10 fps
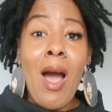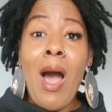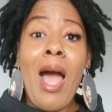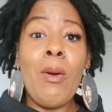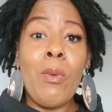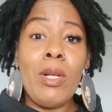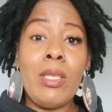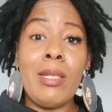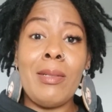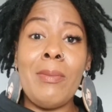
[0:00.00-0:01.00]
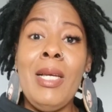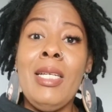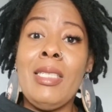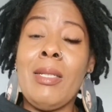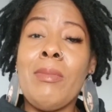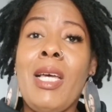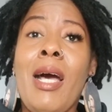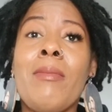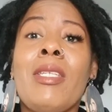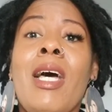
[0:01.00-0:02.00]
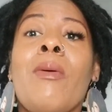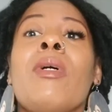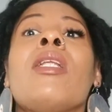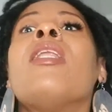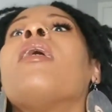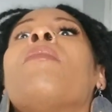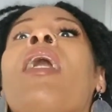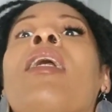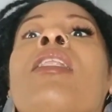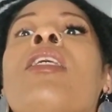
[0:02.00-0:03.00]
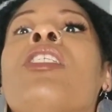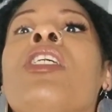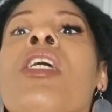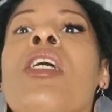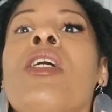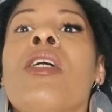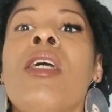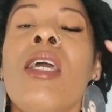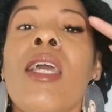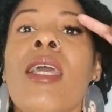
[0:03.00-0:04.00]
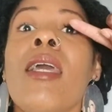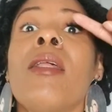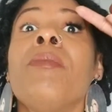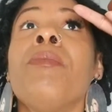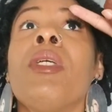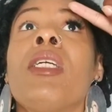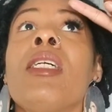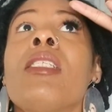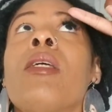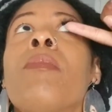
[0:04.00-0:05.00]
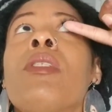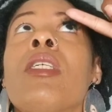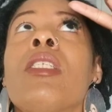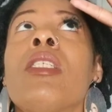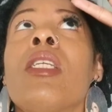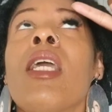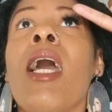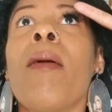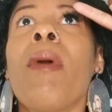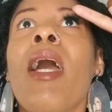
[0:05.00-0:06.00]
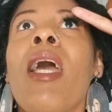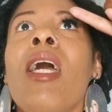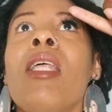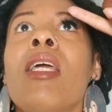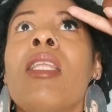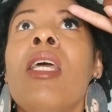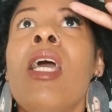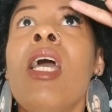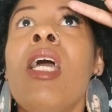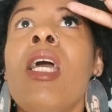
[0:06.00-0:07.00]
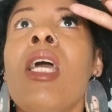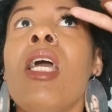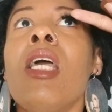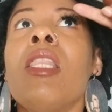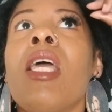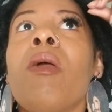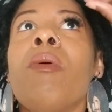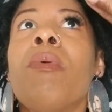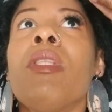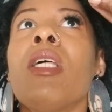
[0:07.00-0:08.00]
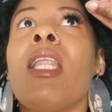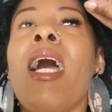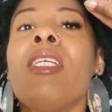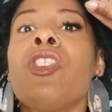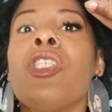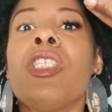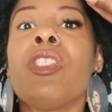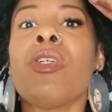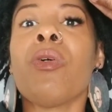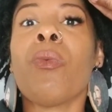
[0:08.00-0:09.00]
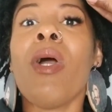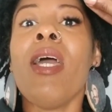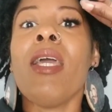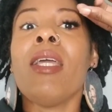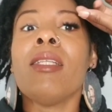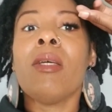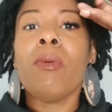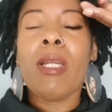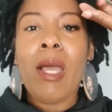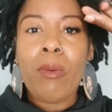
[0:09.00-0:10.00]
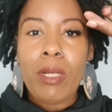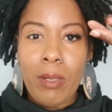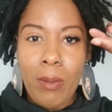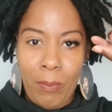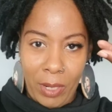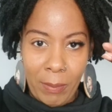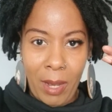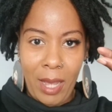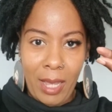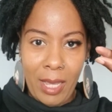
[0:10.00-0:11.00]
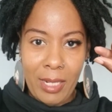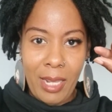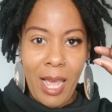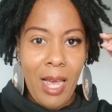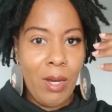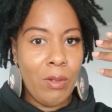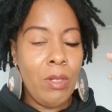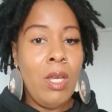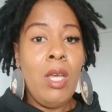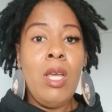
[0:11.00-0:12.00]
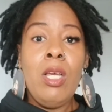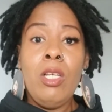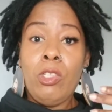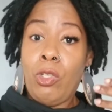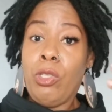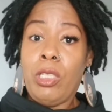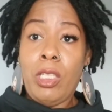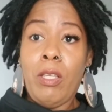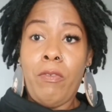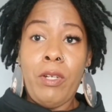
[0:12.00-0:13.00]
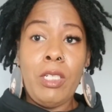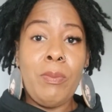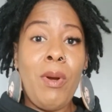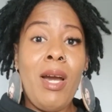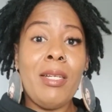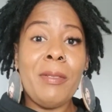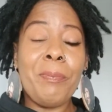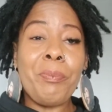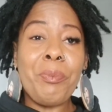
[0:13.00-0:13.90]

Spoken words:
I want them. Sometimes I would lay back in the chair, and because of the position they had my head in, they would put the lash on a certain way, and then when I would bring my head down to see the finished product,